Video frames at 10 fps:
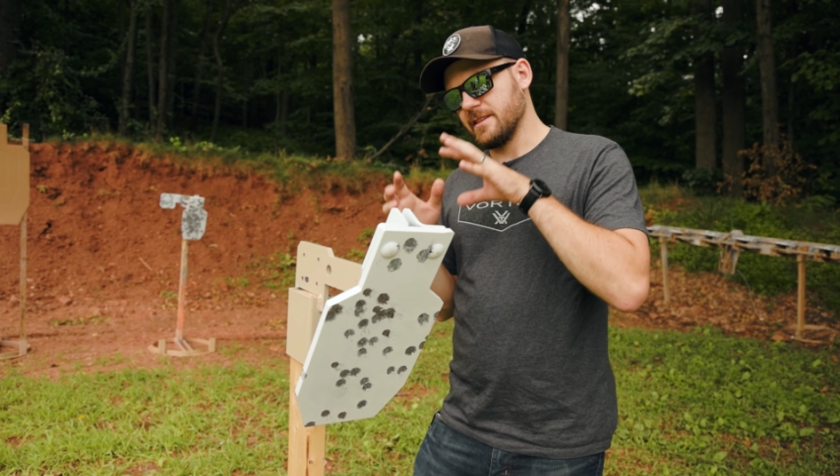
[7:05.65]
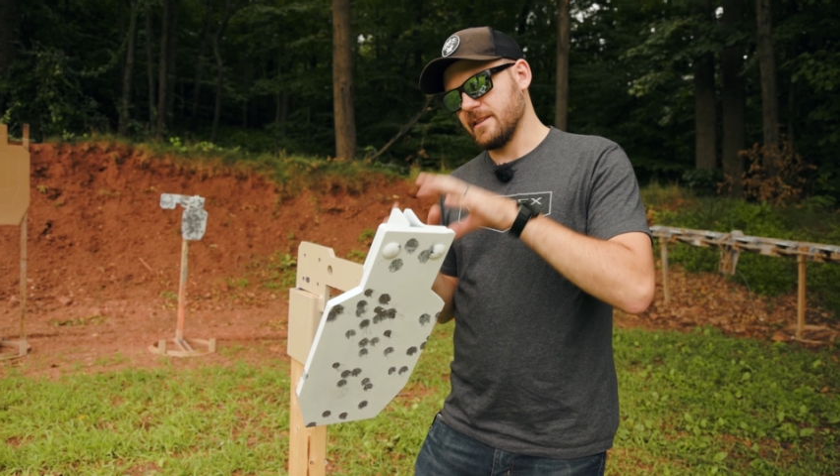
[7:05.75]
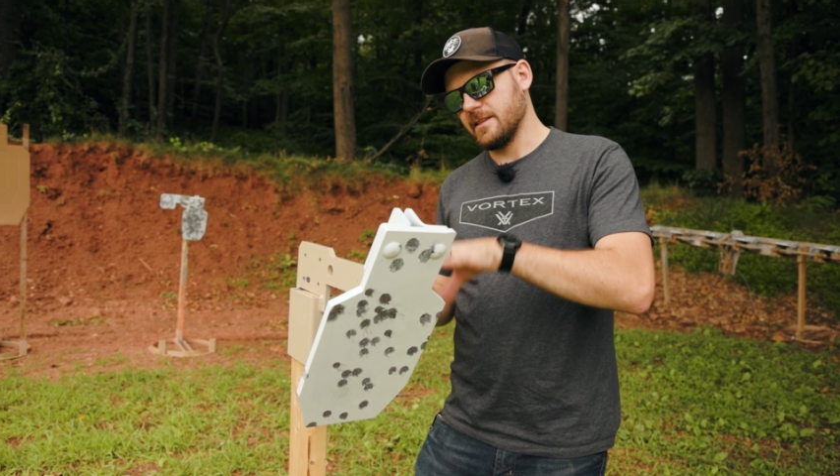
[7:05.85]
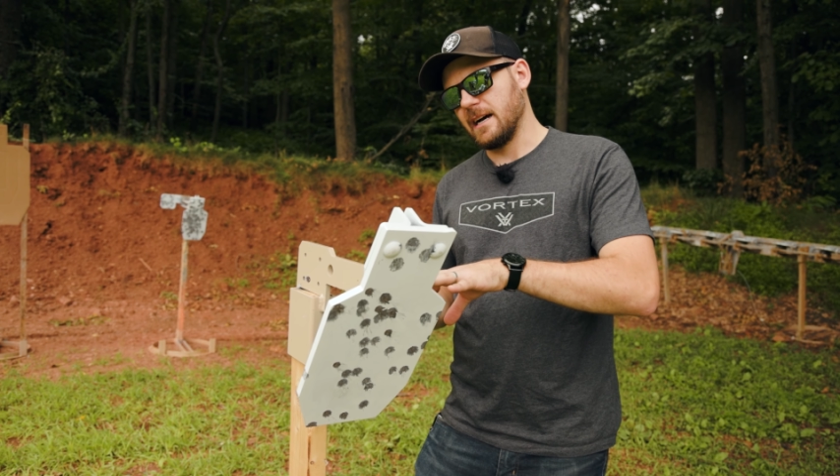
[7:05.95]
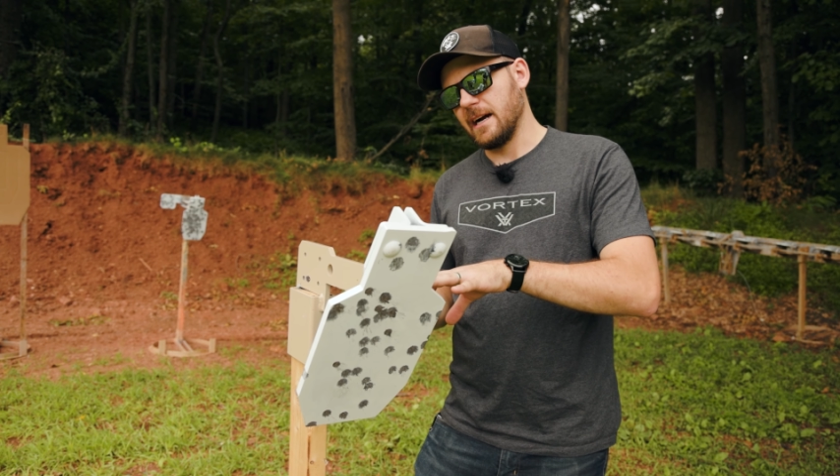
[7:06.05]
this
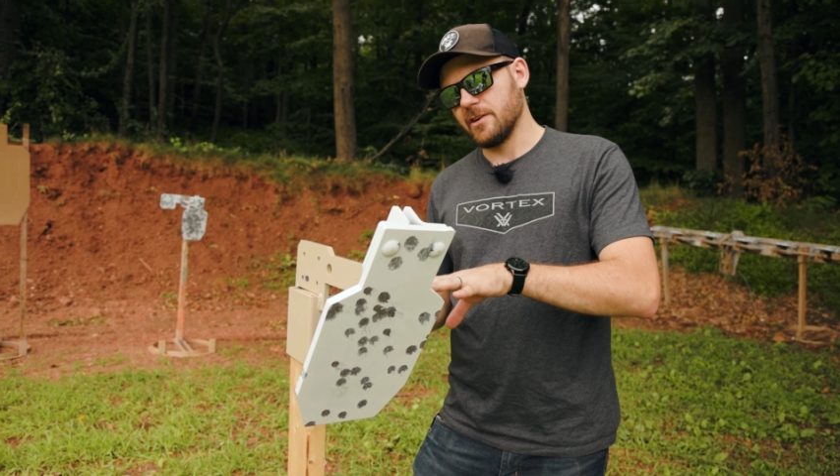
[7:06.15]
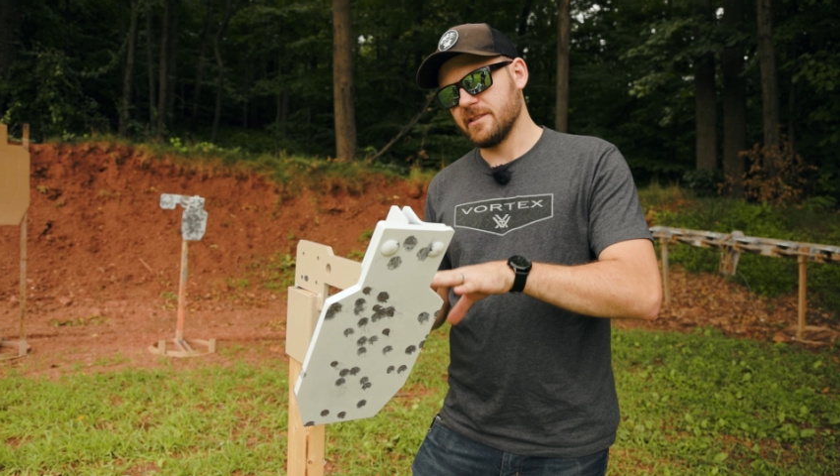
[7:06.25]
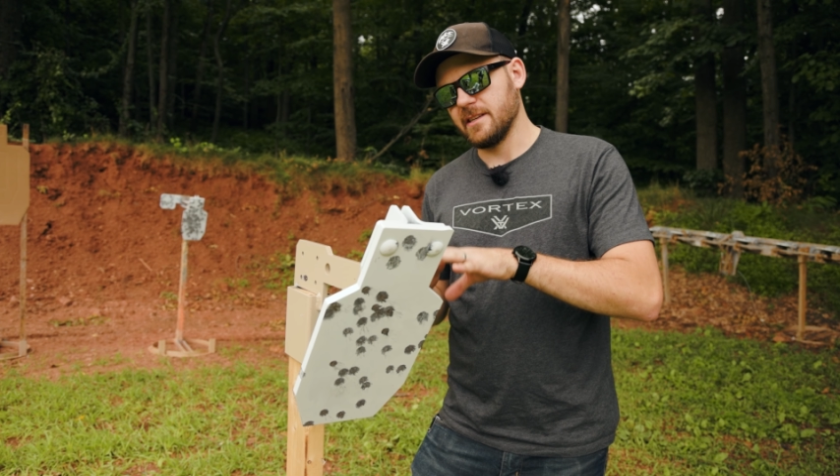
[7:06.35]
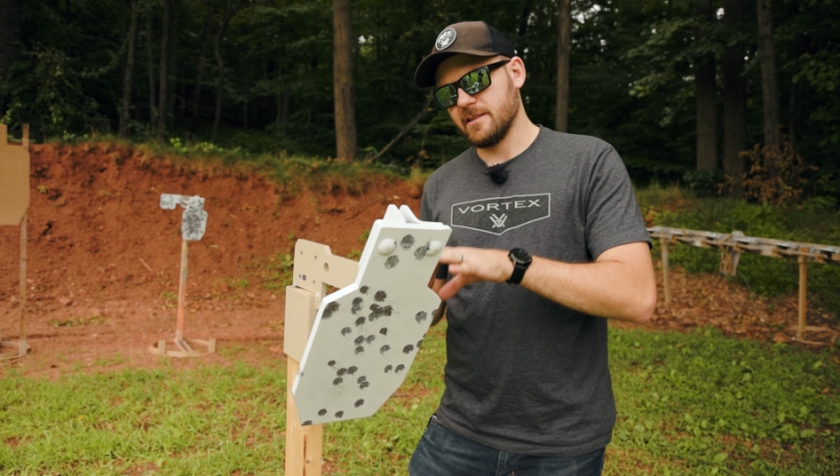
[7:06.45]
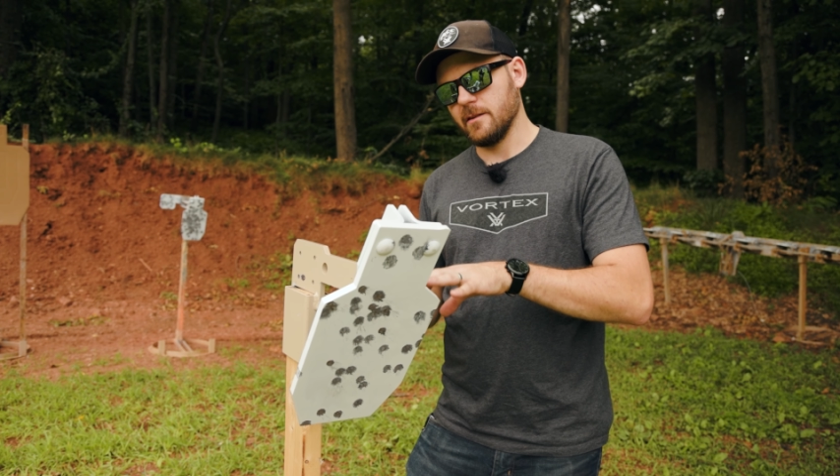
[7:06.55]
entire
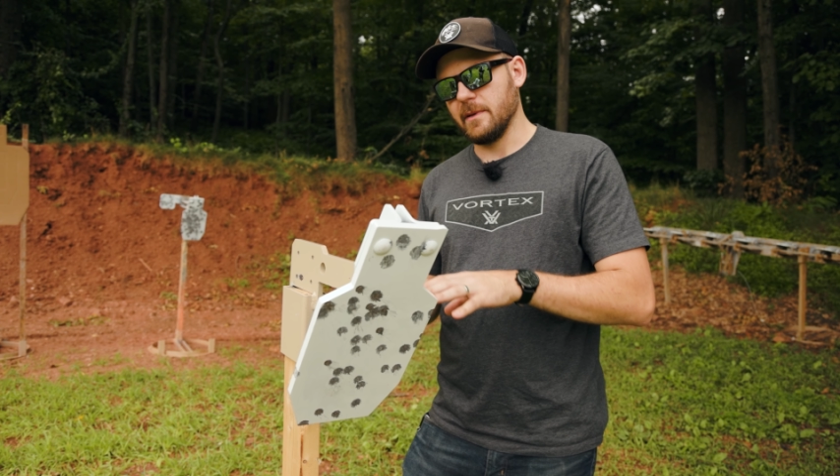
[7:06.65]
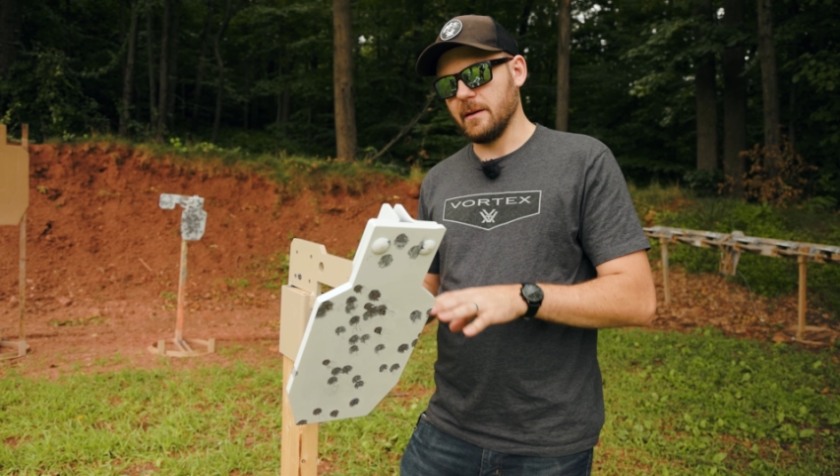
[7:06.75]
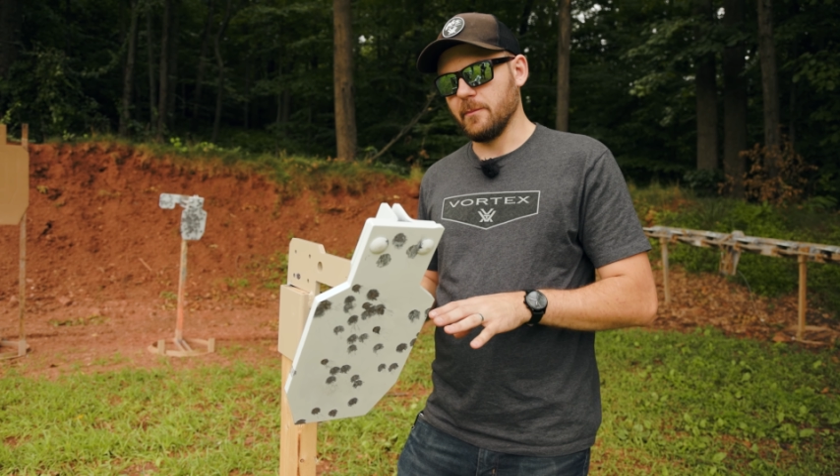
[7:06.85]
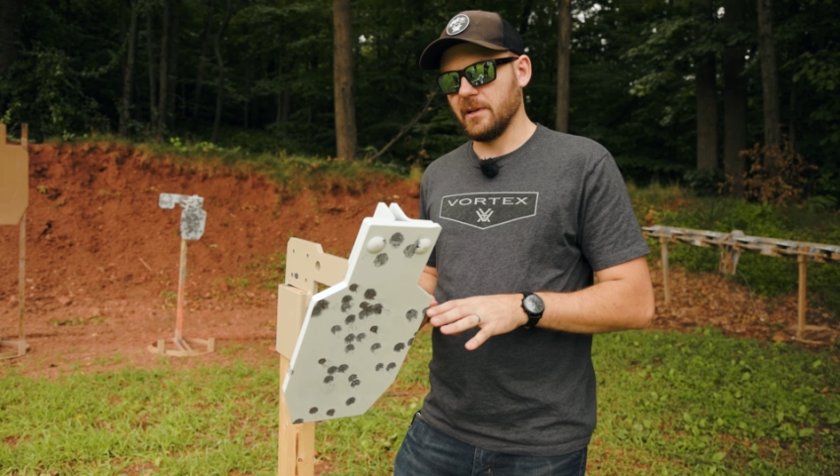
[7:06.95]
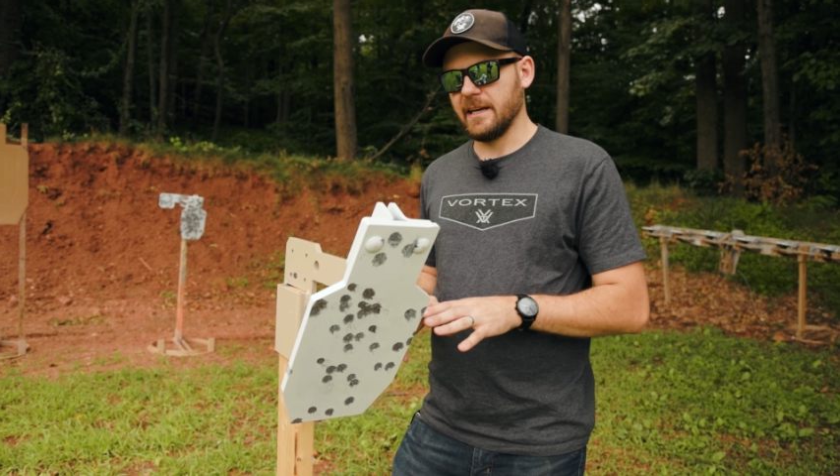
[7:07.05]
system
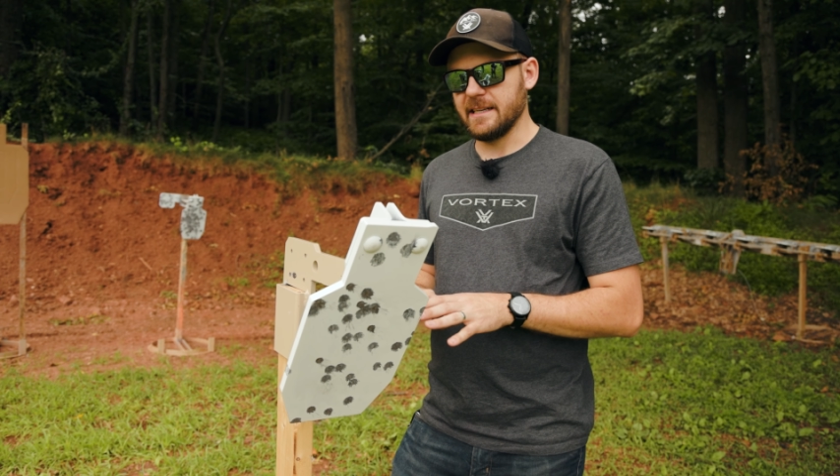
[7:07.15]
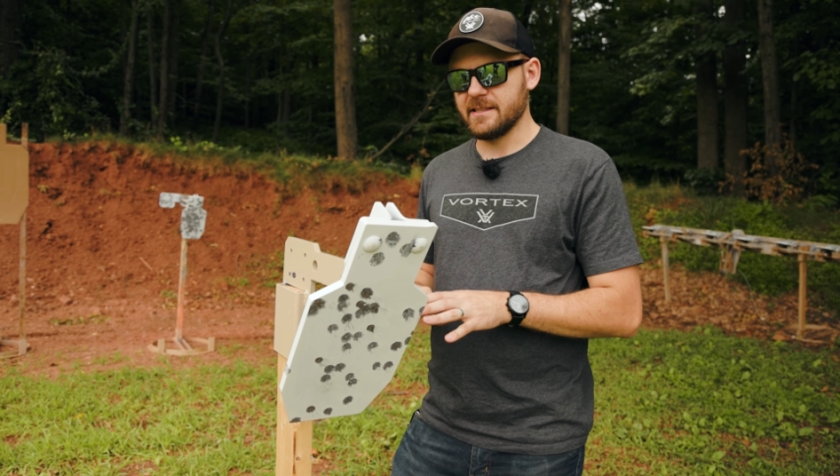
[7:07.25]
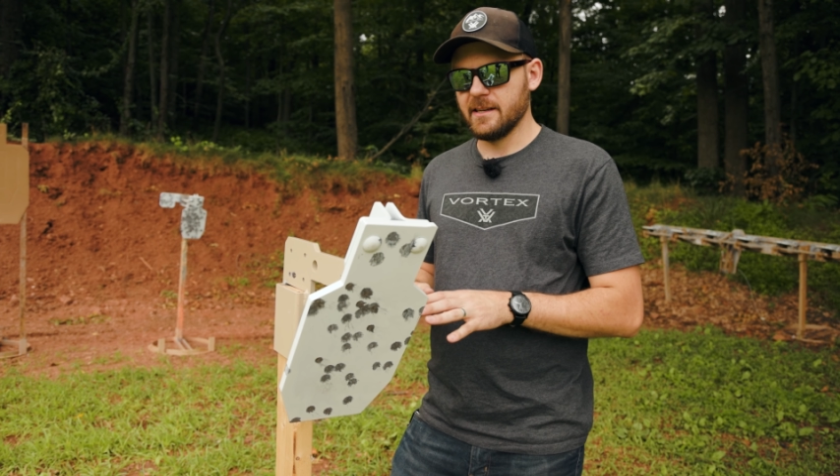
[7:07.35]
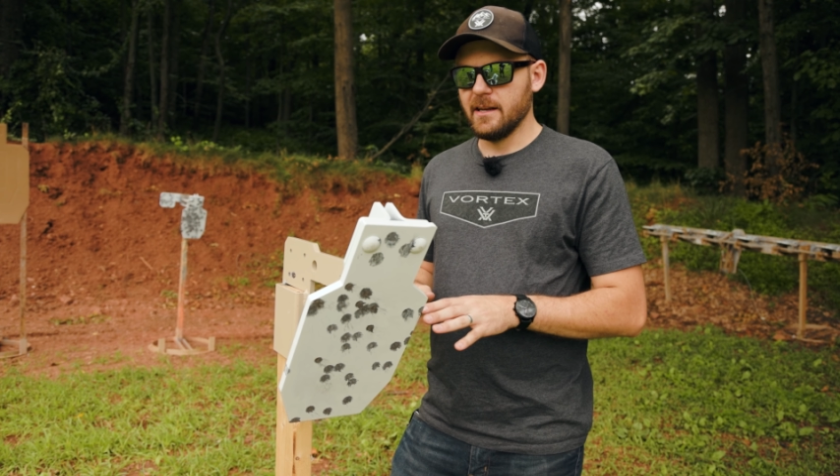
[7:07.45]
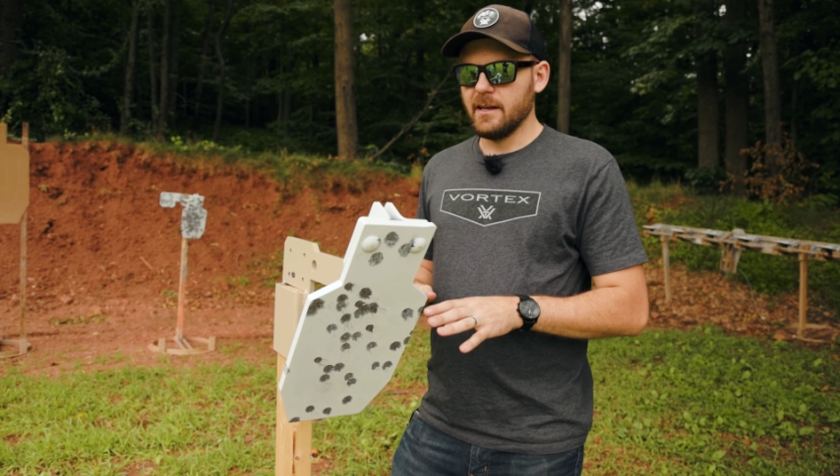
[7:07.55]
in place.